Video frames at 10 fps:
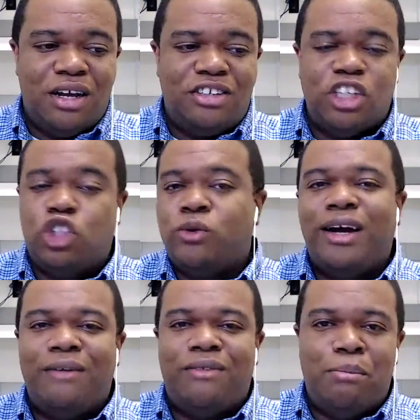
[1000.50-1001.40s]
to
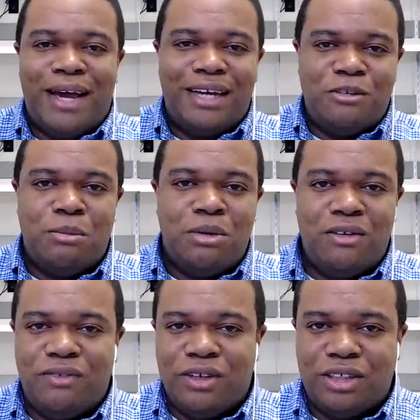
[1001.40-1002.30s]
drive the maximum
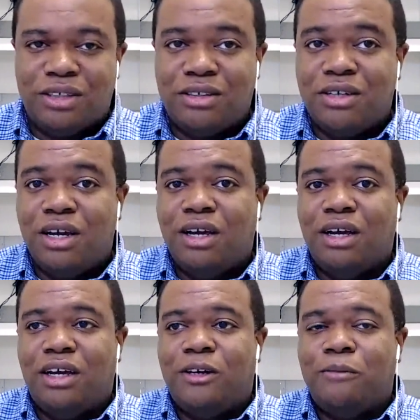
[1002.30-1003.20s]
conversions
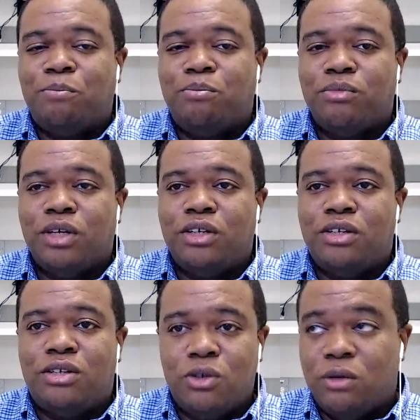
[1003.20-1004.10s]

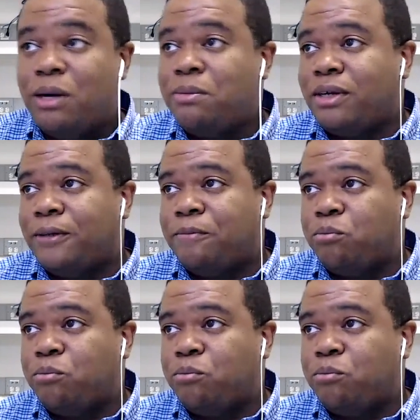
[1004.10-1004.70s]
to your website.